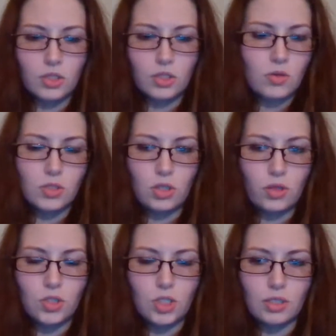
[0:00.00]
There's no
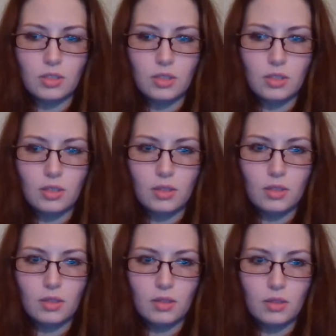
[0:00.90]
solutions.
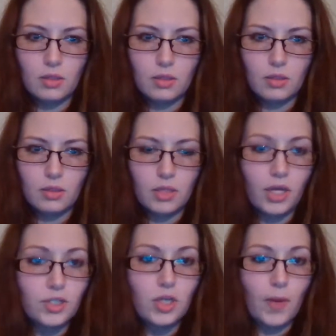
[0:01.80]

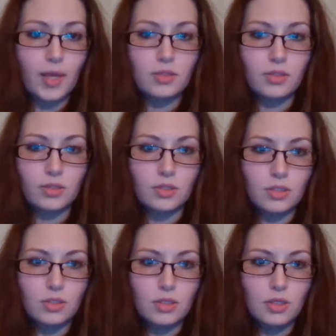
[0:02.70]
There's no
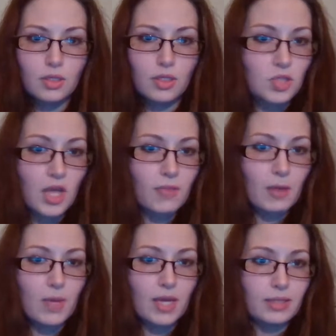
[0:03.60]
answers. There's
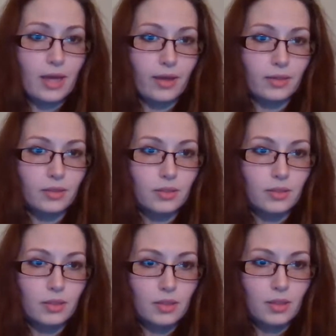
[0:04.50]
nothing being done
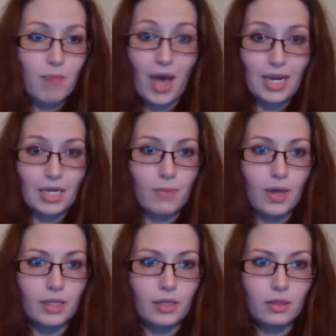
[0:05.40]
by
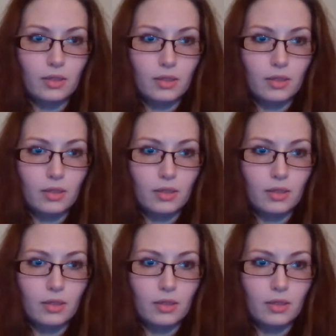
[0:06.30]
anybody